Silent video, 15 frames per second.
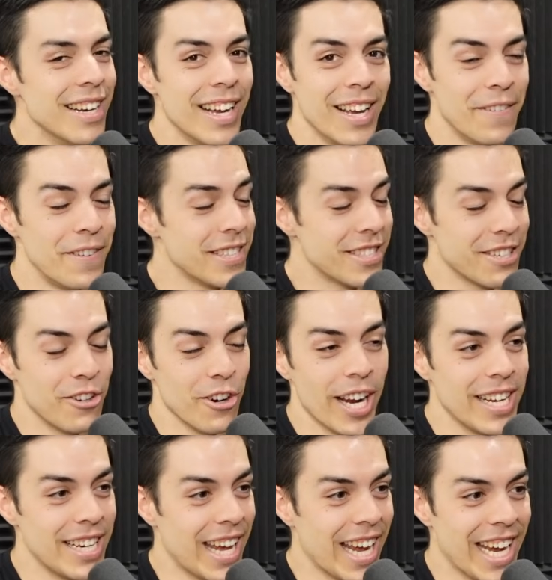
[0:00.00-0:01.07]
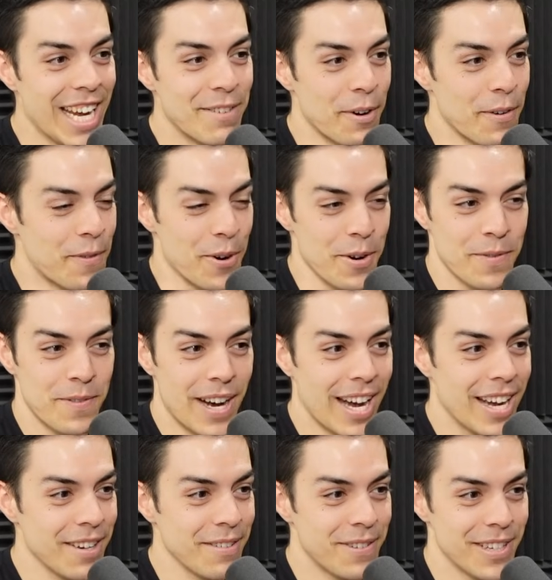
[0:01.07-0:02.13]
If it's a great day, I'm a
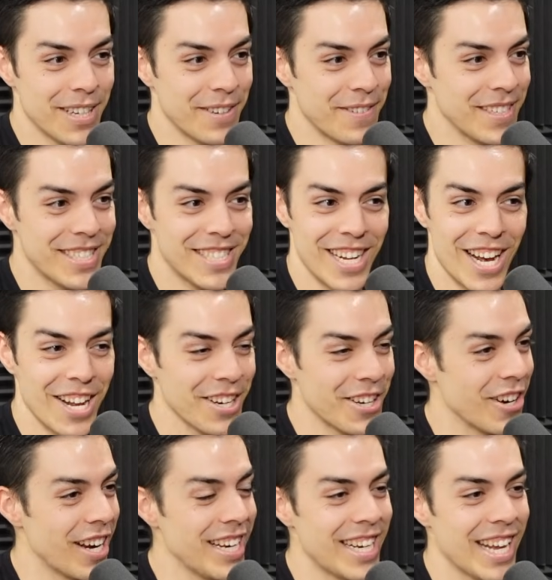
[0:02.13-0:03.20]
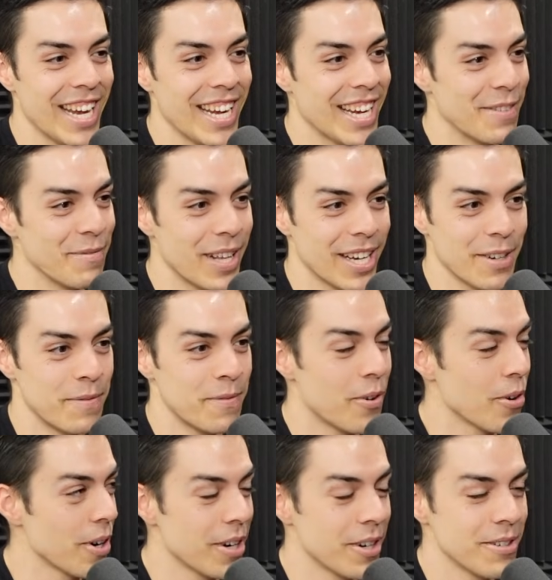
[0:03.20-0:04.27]
4.5. If it's not a great day, I'm like a
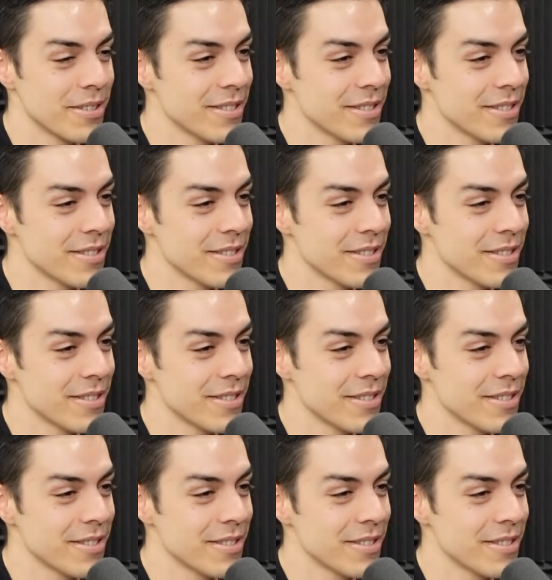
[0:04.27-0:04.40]
4.0